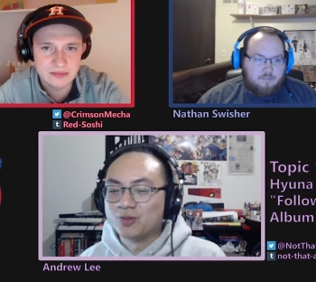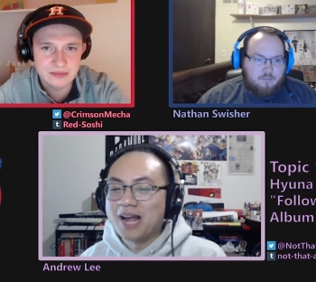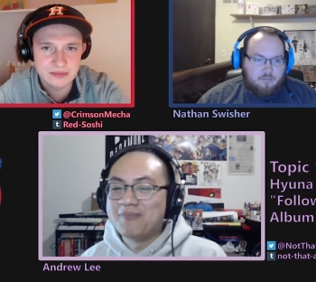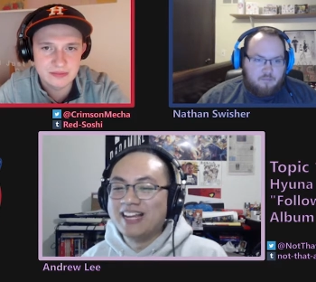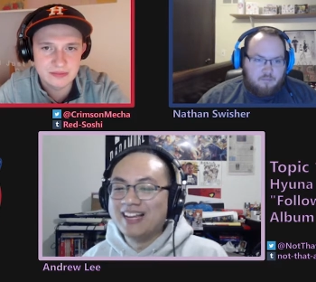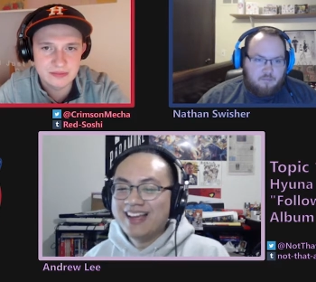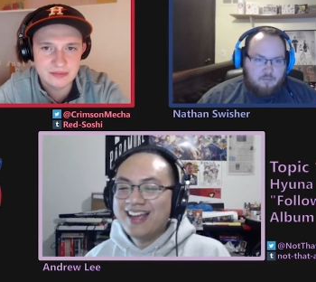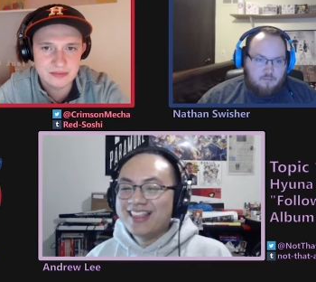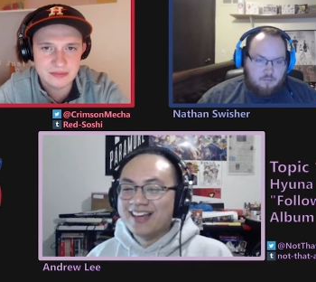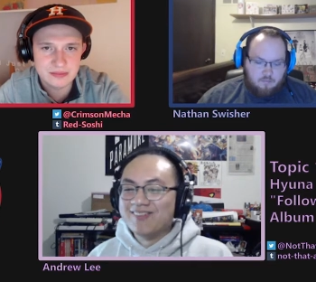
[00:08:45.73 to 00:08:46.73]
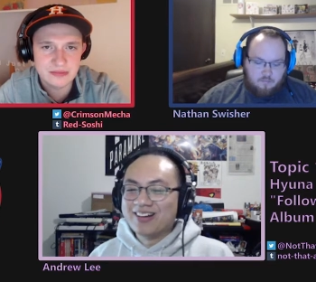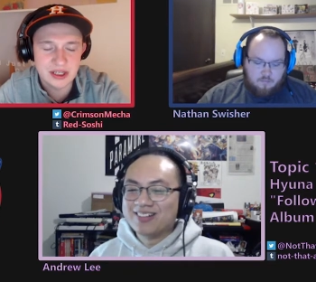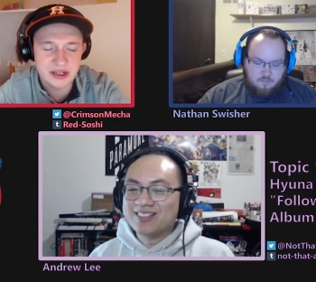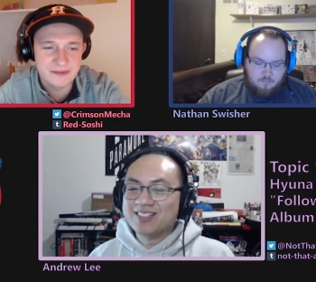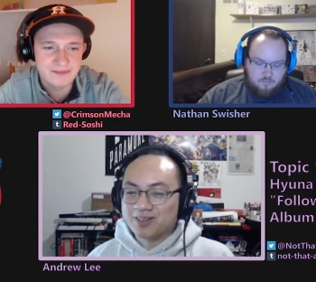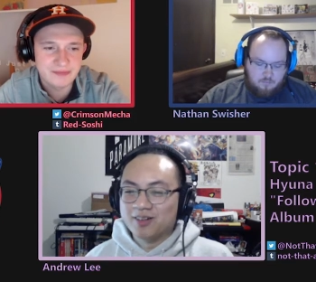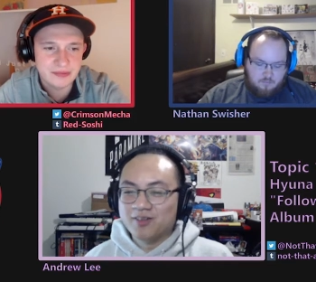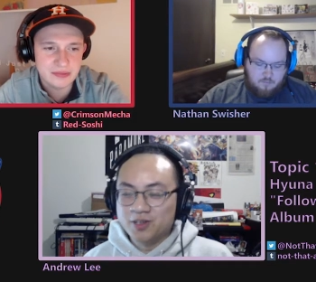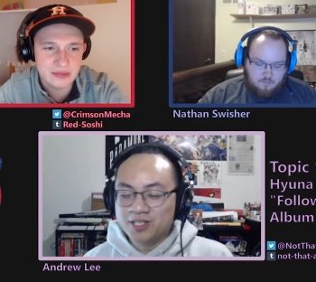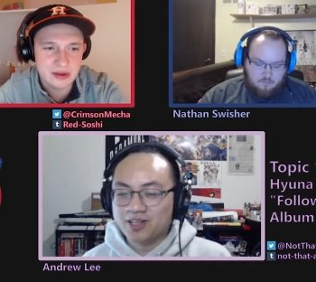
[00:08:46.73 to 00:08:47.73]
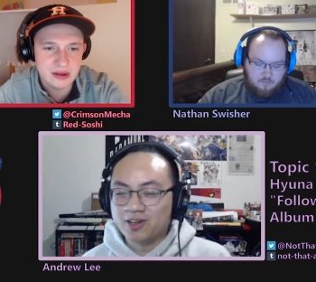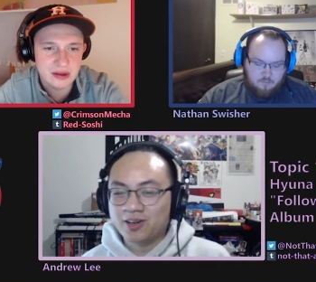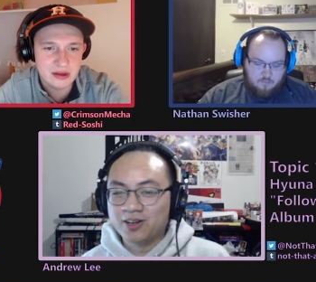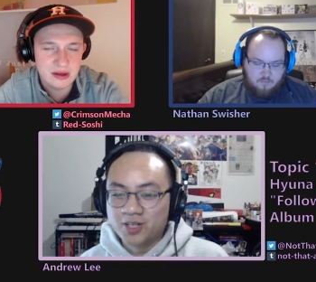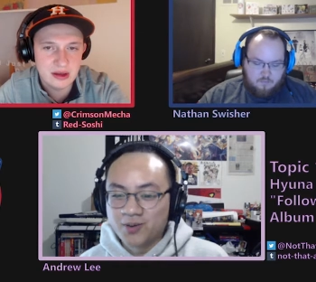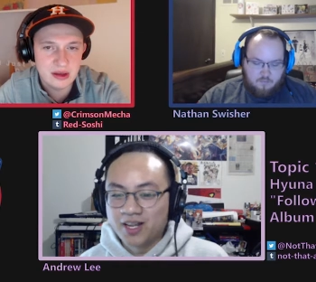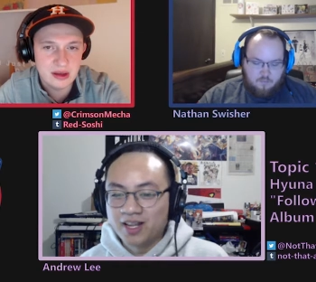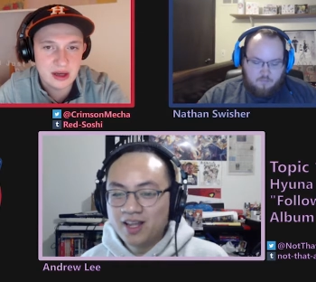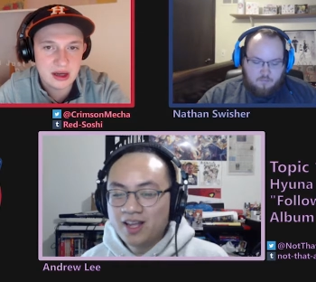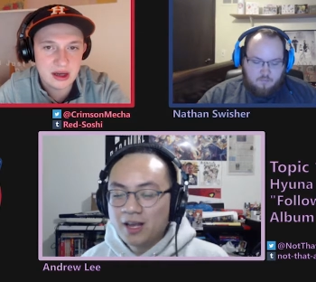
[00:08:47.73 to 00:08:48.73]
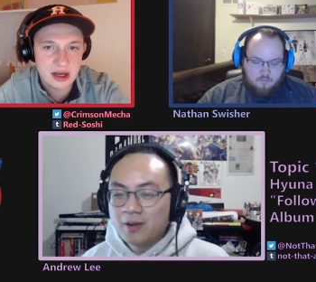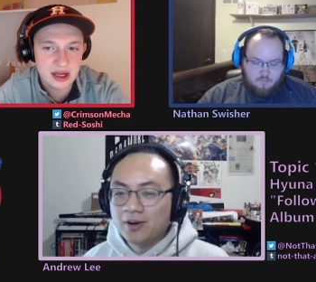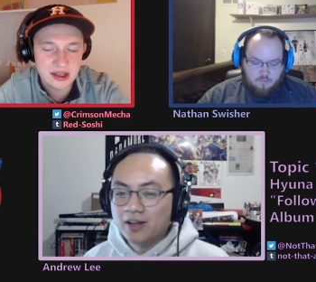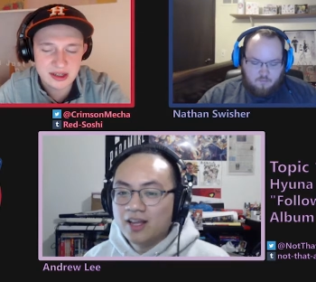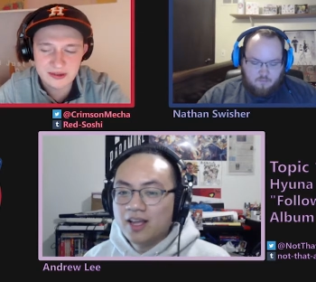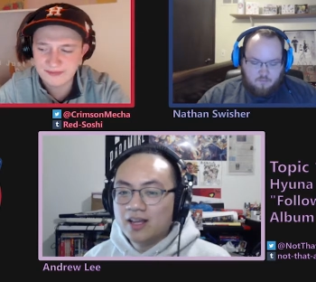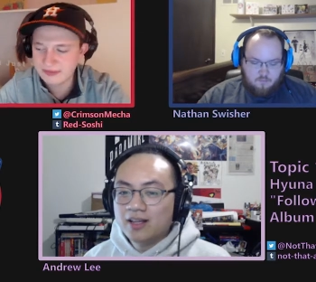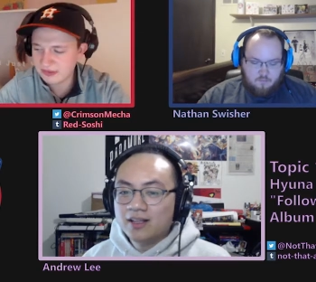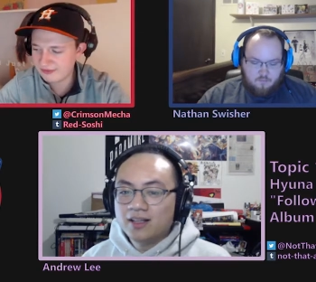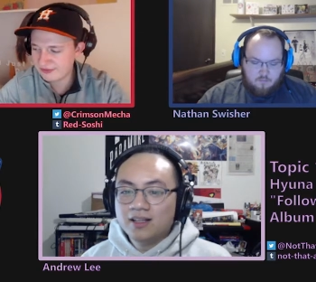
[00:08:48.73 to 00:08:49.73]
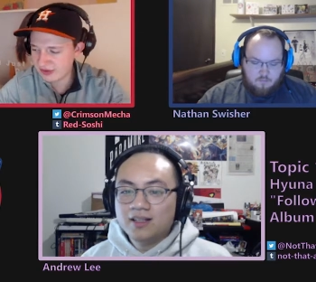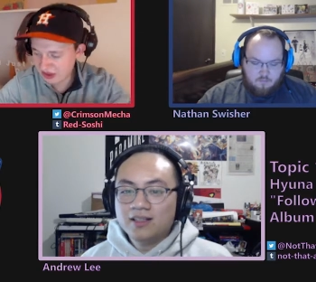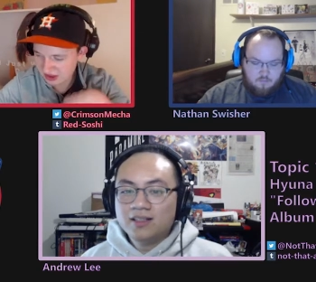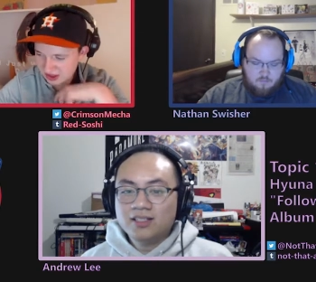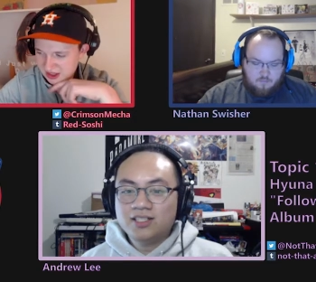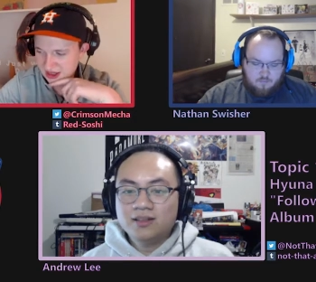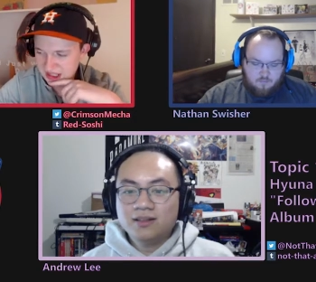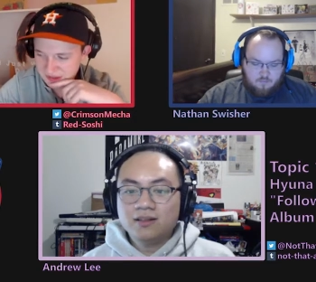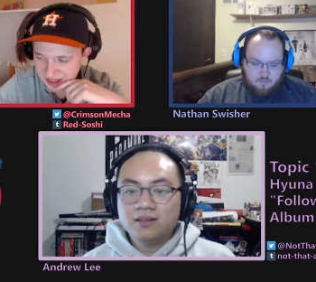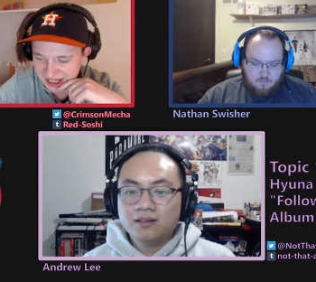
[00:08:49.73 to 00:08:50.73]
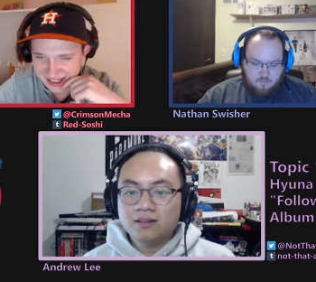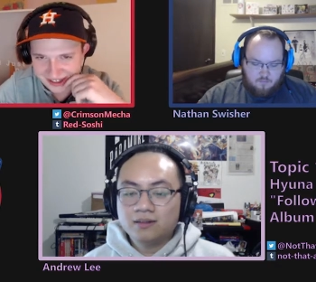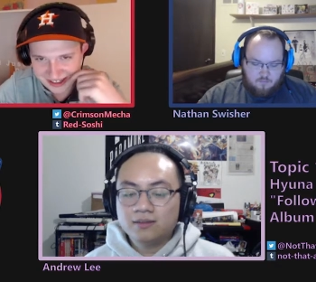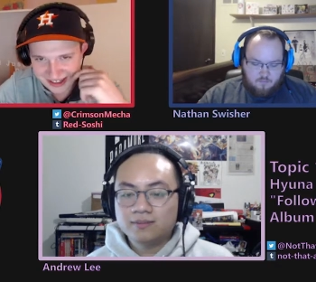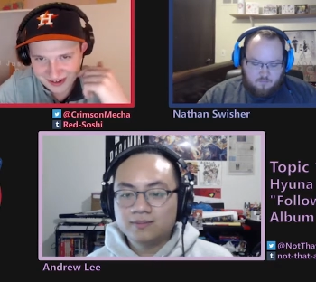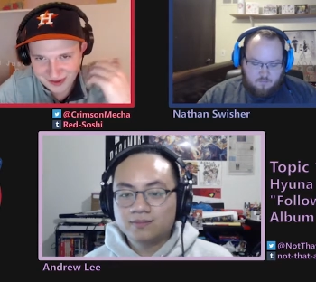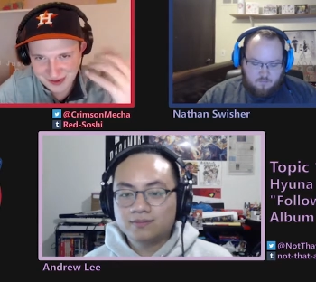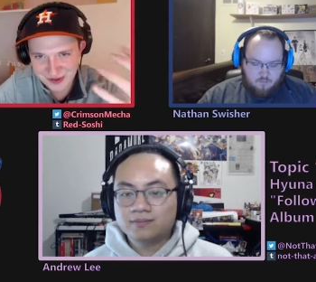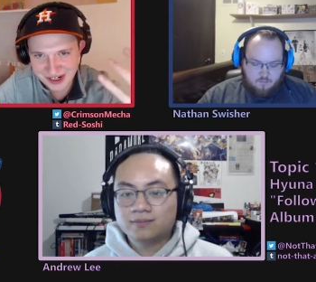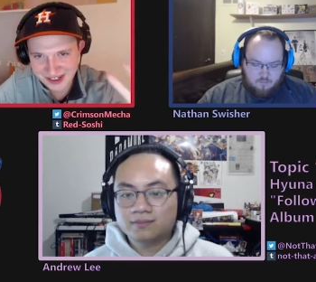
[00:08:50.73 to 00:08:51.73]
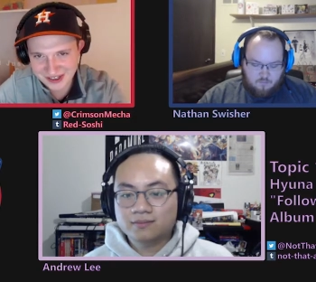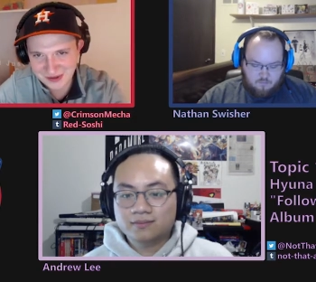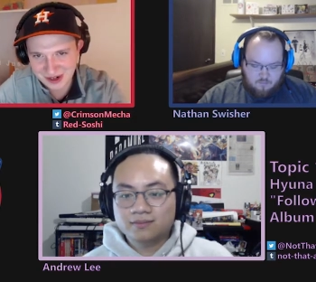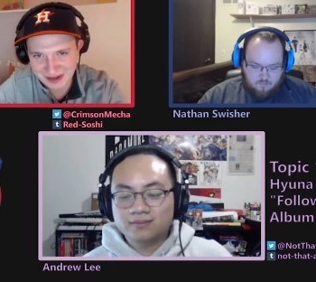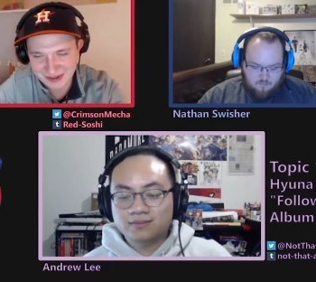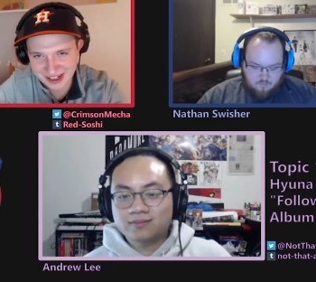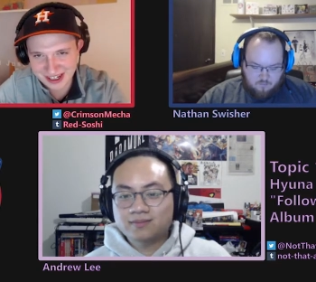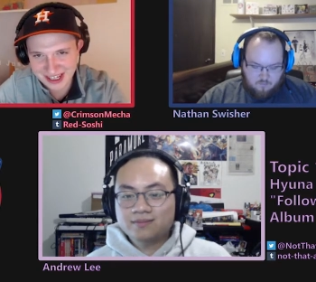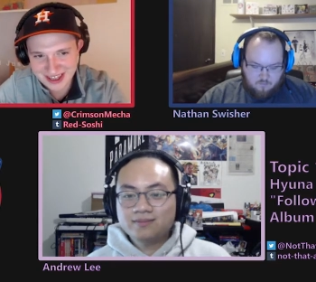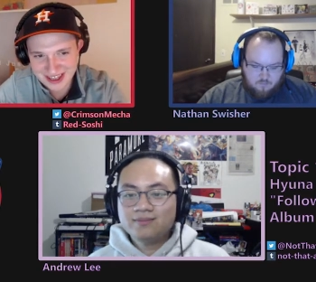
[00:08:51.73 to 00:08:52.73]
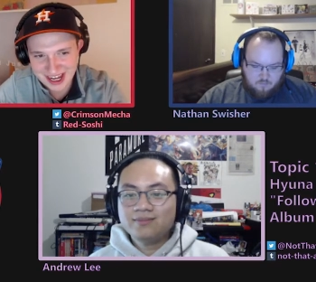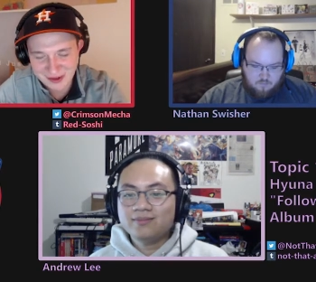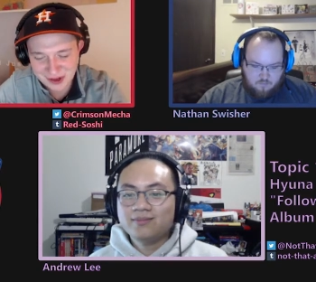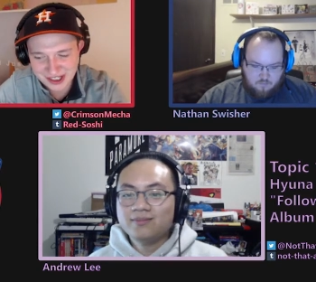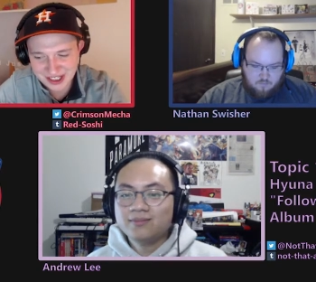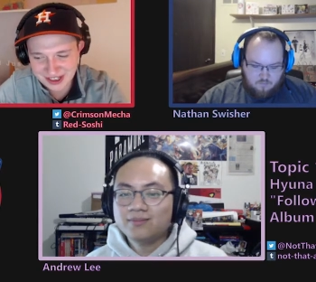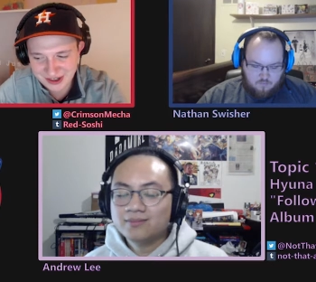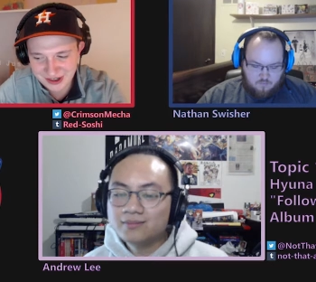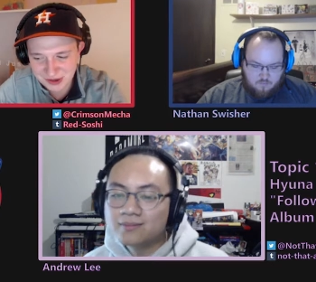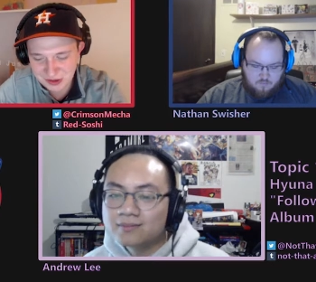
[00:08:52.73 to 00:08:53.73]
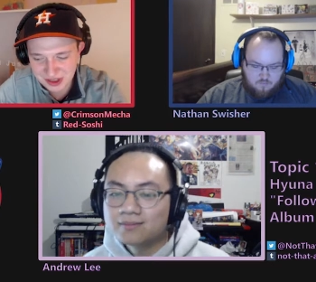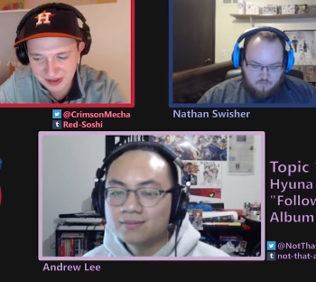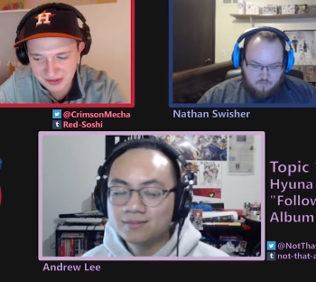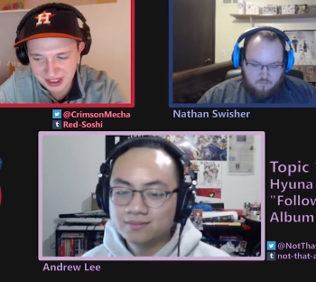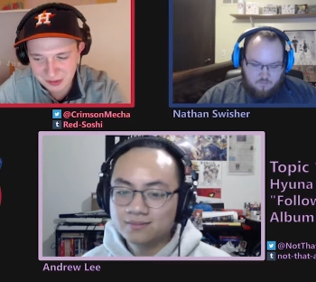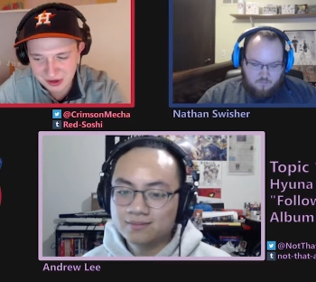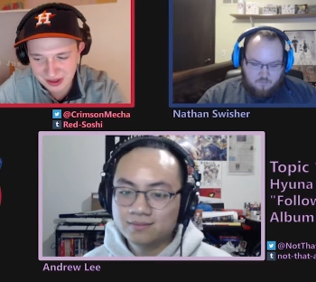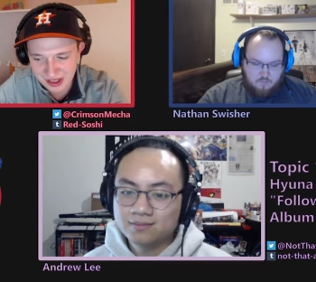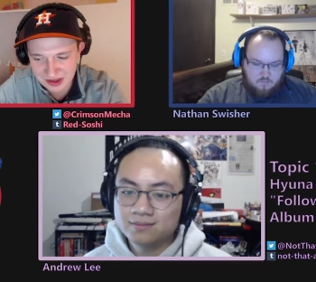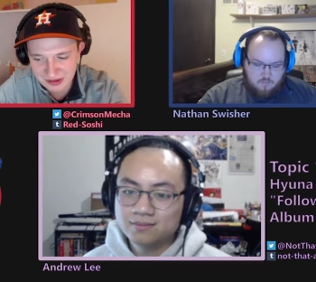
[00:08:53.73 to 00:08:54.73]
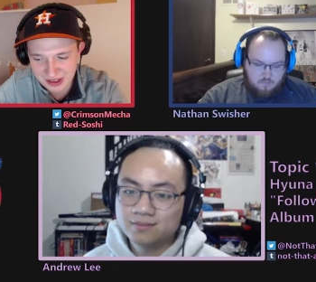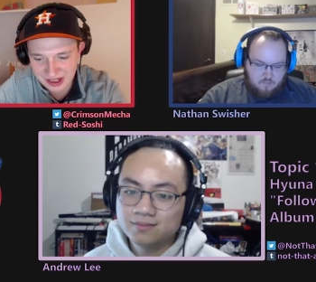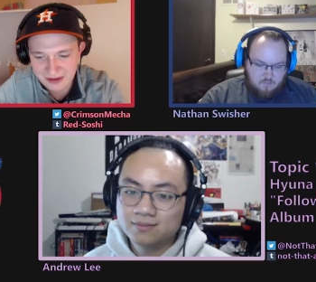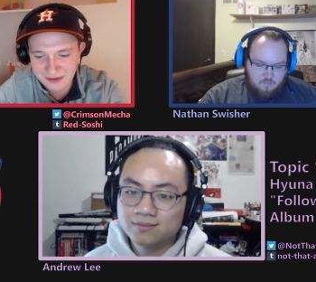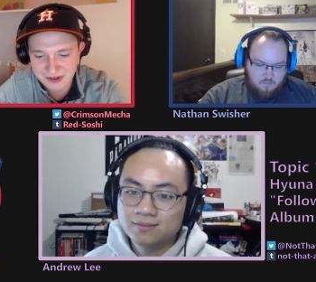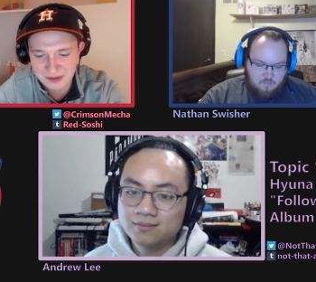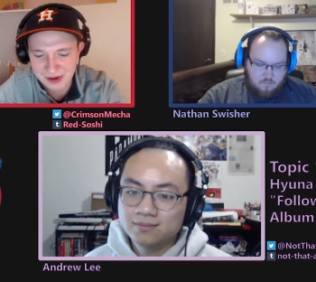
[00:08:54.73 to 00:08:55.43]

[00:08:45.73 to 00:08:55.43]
Speaker 1: rapping that we're yeah. sort of used to her doing. But I,
Speaker 2: mhm. Speaking of the wineish rapping, I guess I wish she'd do something more like something off of her